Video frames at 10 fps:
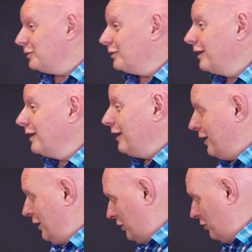to
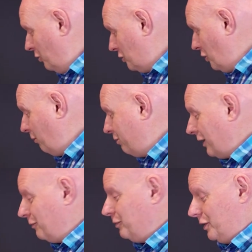your
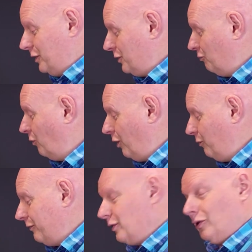topic, which is why
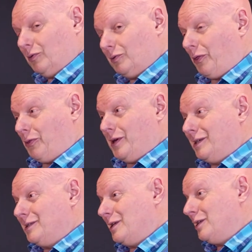we've got
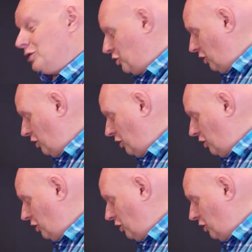things in